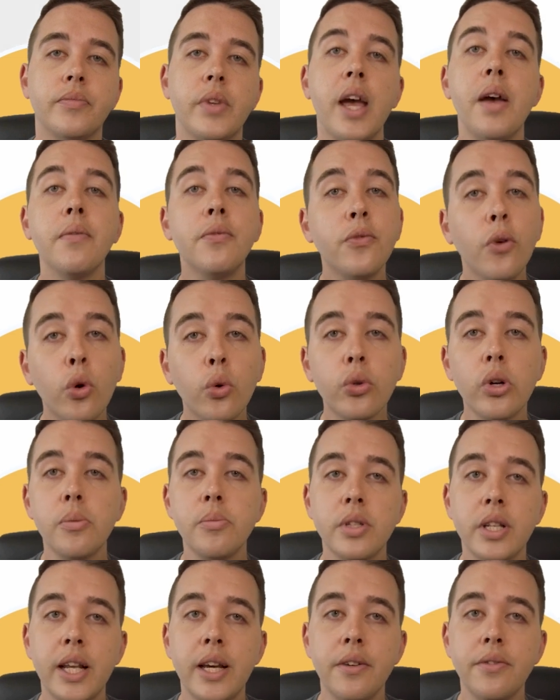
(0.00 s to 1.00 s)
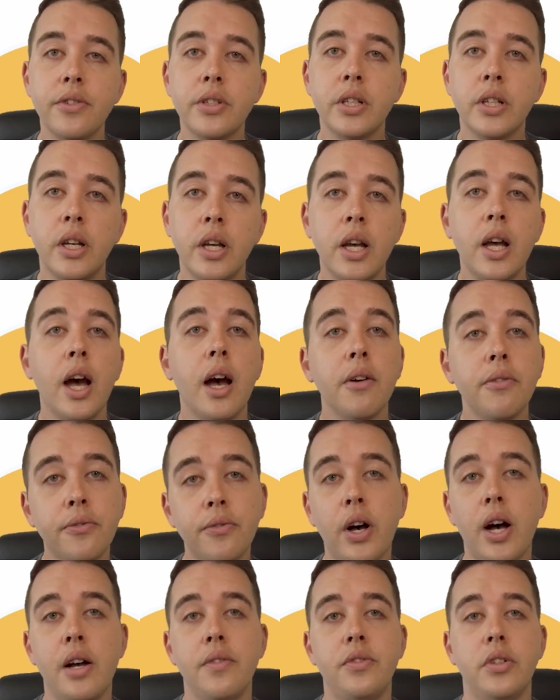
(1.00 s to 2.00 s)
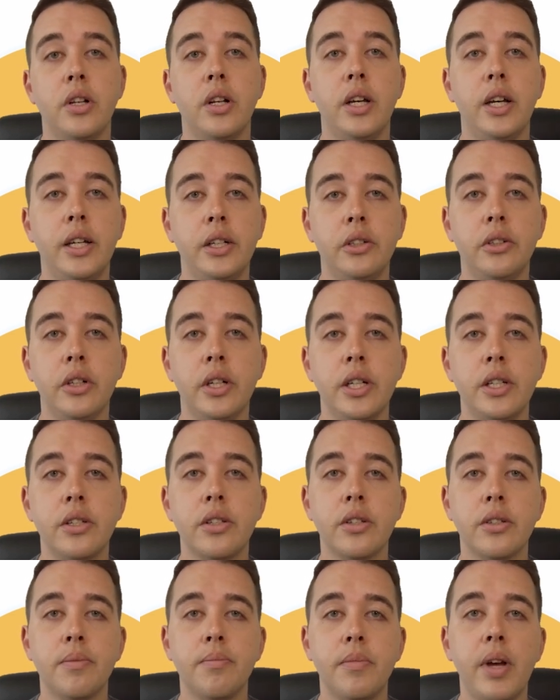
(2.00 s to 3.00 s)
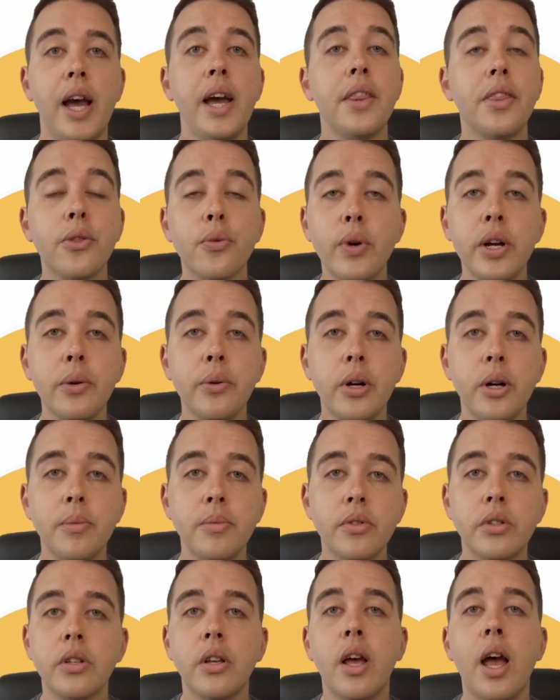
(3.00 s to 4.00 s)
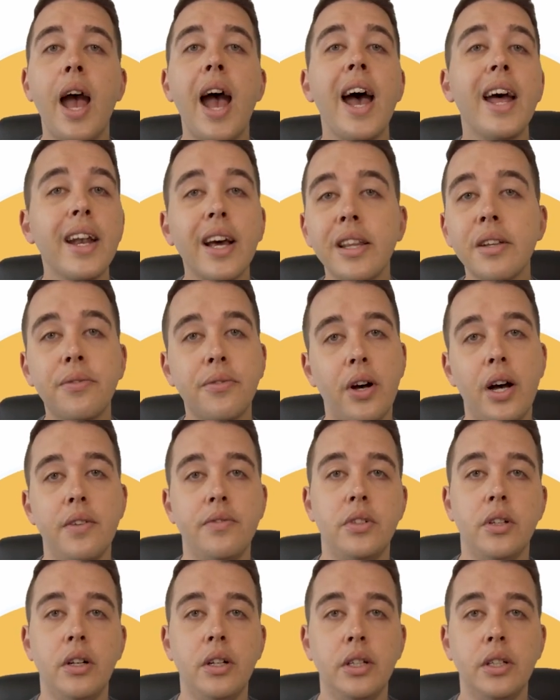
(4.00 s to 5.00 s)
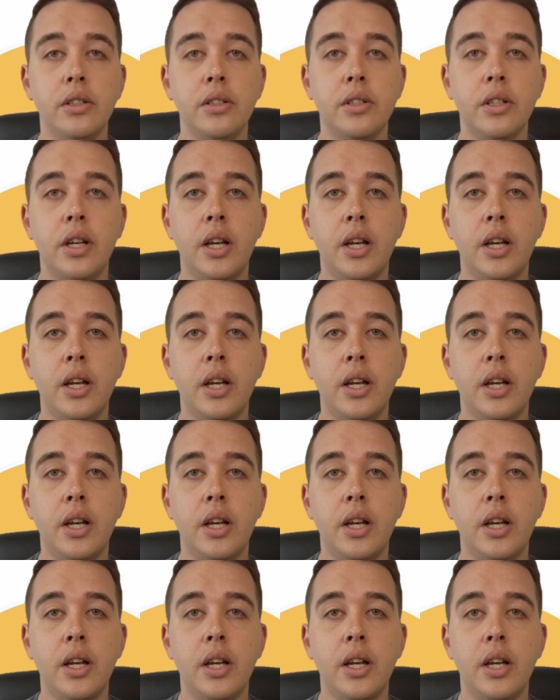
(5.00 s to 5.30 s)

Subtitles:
At 4 rooms left, a $5 increase. At 3 rooms, another $5.